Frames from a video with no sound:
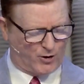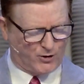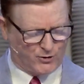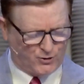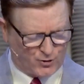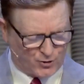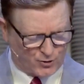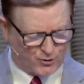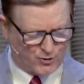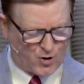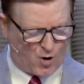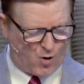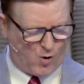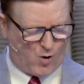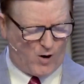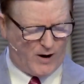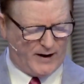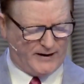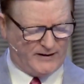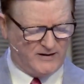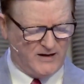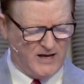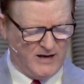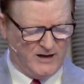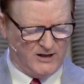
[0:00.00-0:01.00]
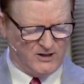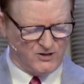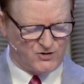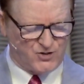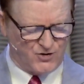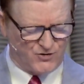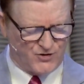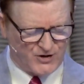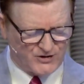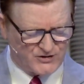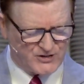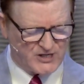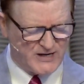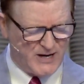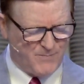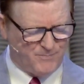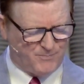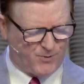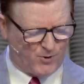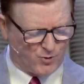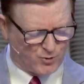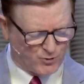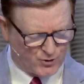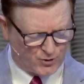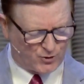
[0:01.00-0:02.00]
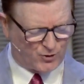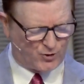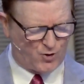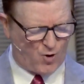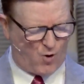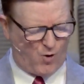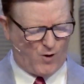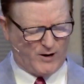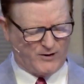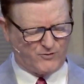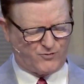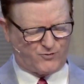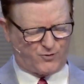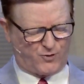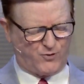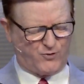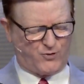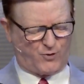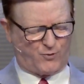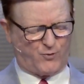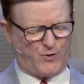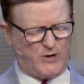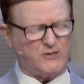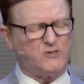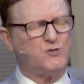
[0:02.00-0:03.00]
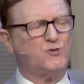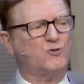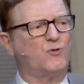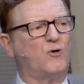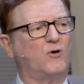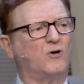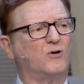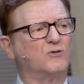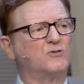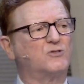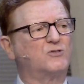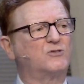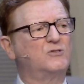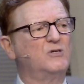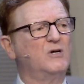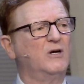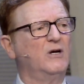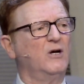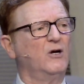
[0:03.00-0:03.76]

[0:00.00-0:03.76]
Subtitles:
You're going to the temple. You're going through the rituals.